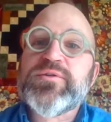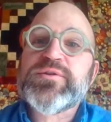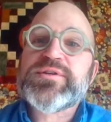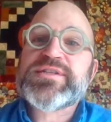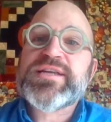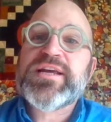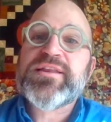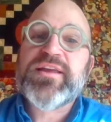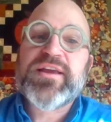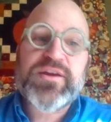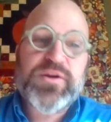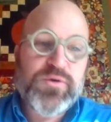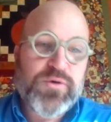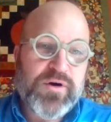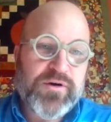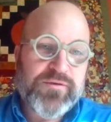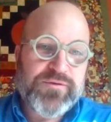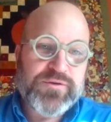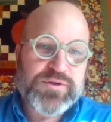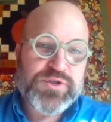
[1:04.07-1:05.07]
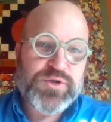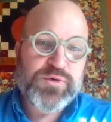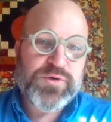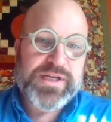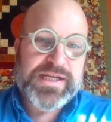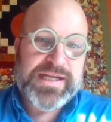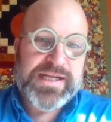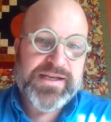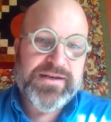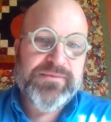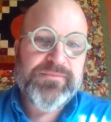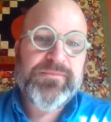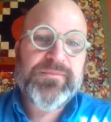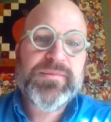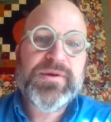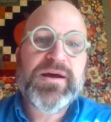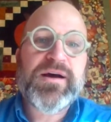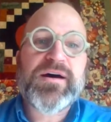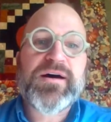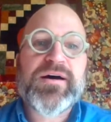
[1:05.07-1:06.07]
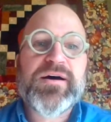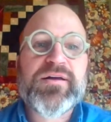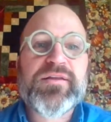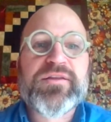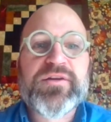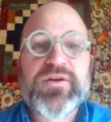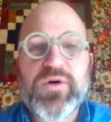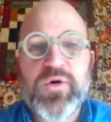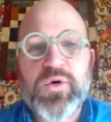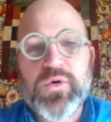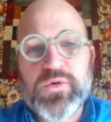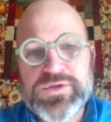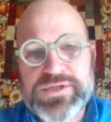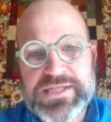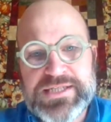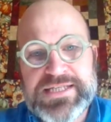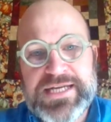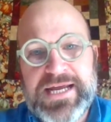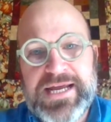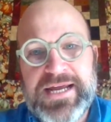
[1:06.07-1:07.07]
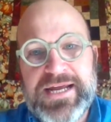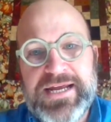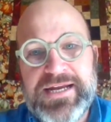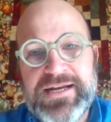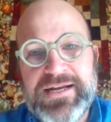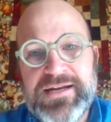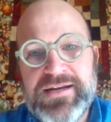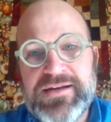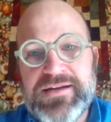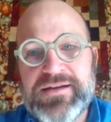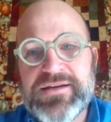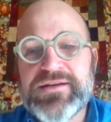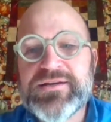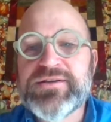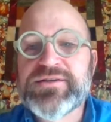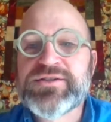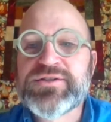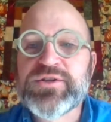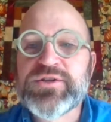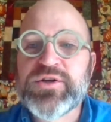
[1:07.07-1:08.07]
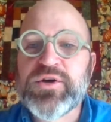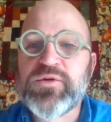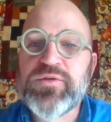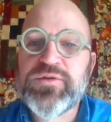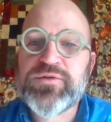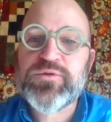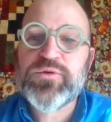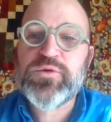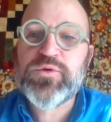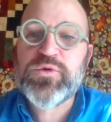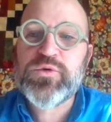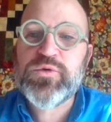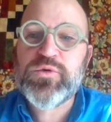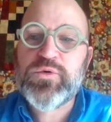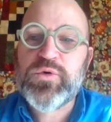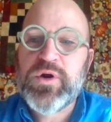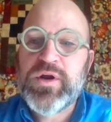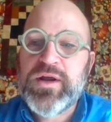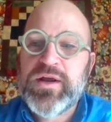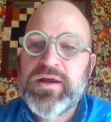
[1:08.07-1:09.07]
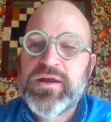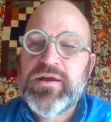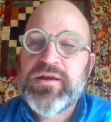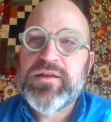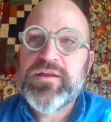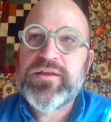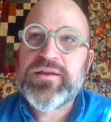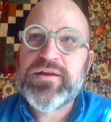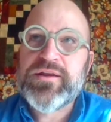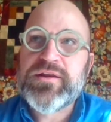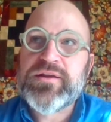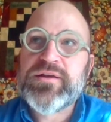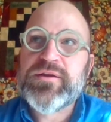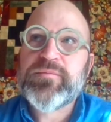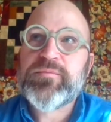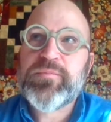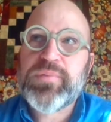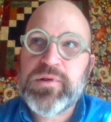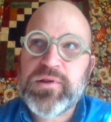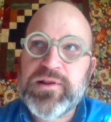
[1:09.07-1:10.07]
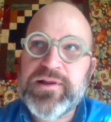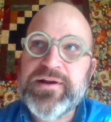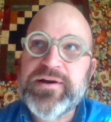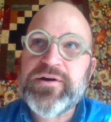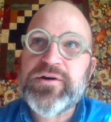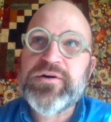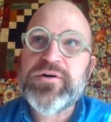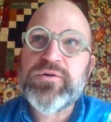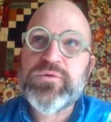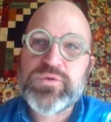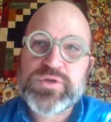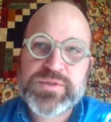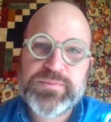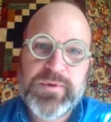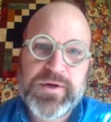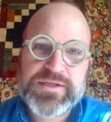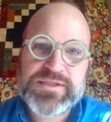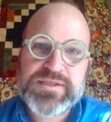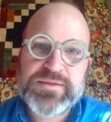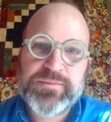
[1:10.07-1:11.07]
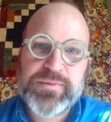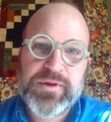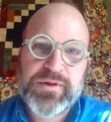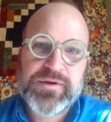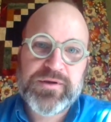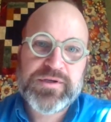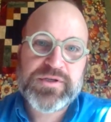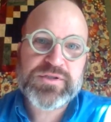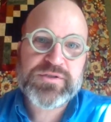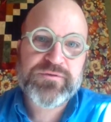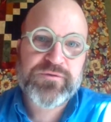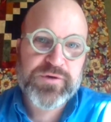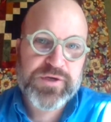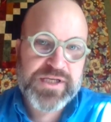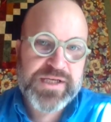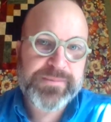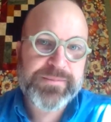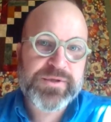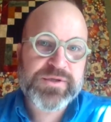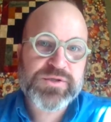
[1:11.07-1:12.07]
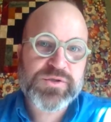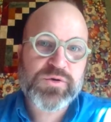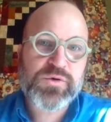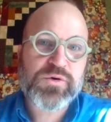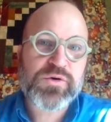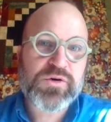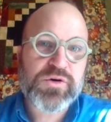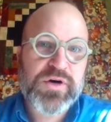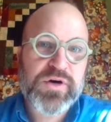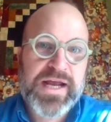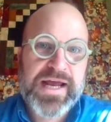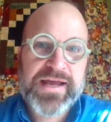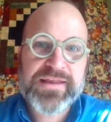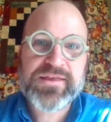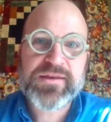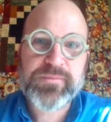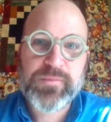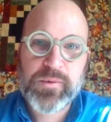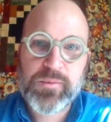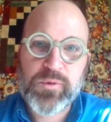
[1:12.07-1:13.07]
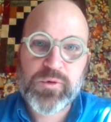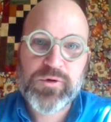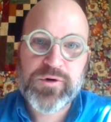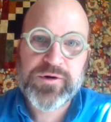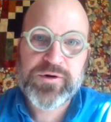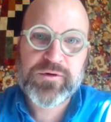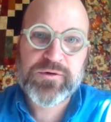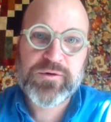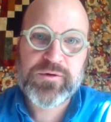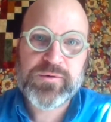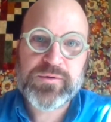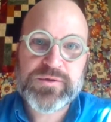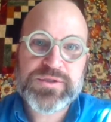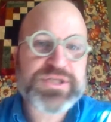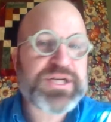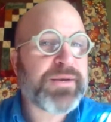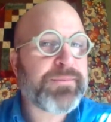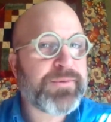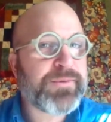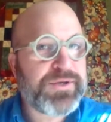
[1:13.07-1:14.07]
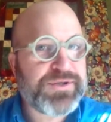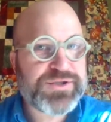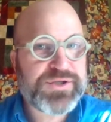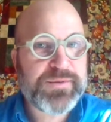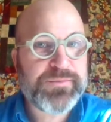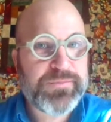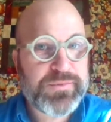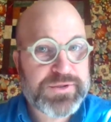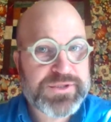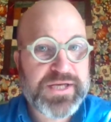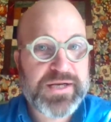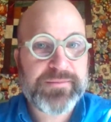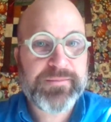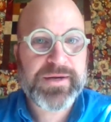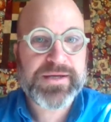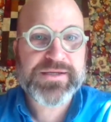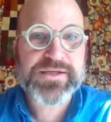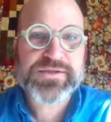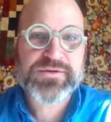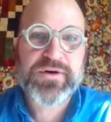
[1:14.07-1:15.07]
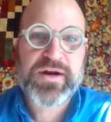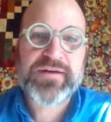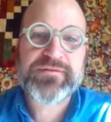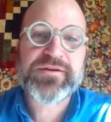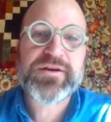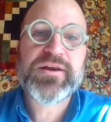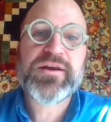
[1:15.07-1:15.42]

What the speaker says: is say thank you all for tuning in. The goal today is to go through the player responsibilities for keeping score at the Memorial Championship presented by Discraft.